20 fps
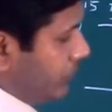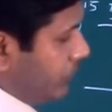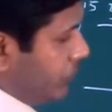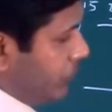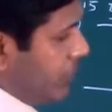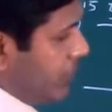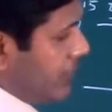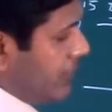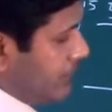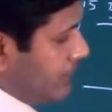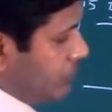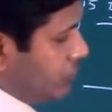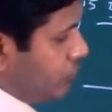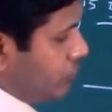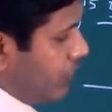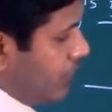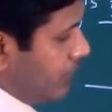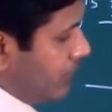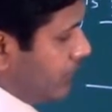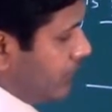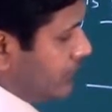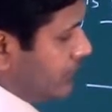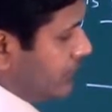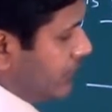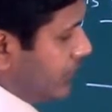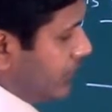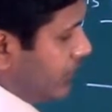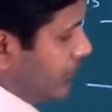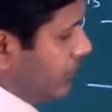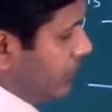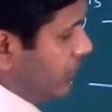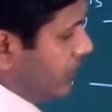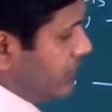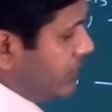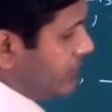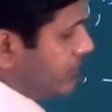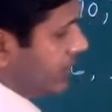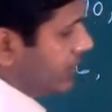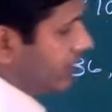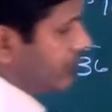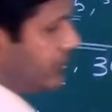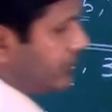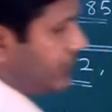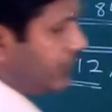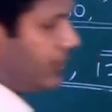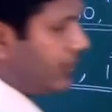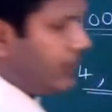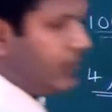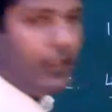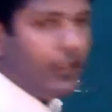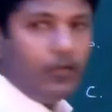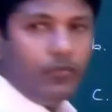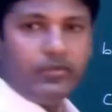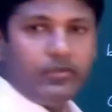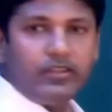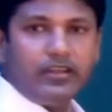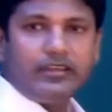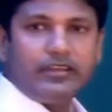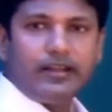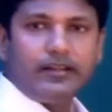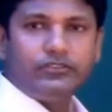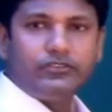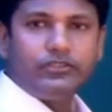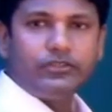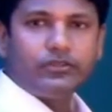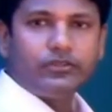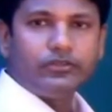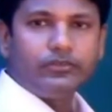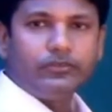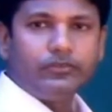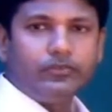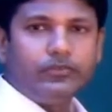3 times 12 is 36. What that tells you?